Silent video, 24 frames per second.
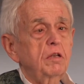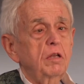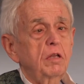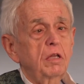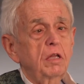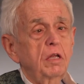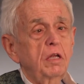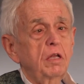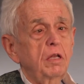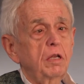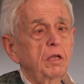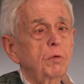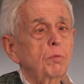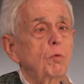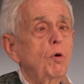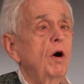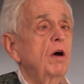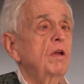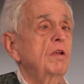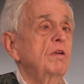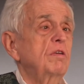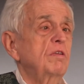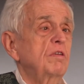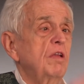to the healing
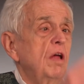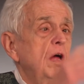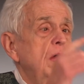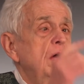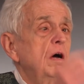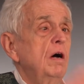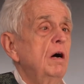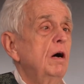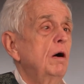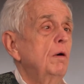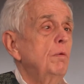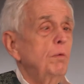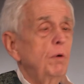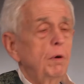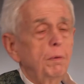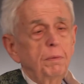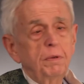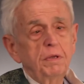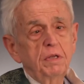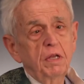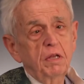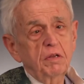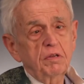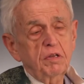waters, a
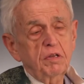woman that's